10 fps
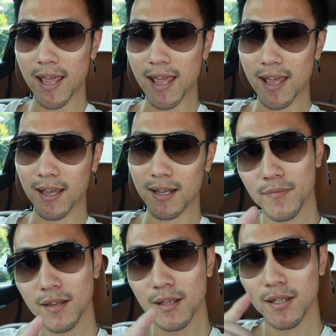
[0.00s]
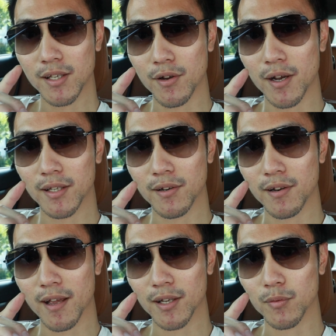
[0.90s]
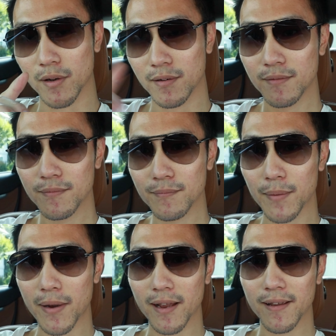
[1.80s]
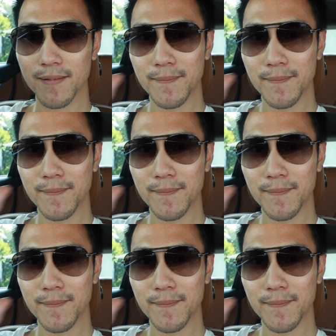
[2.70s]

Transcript: and see you guys on the next one. Bye bye.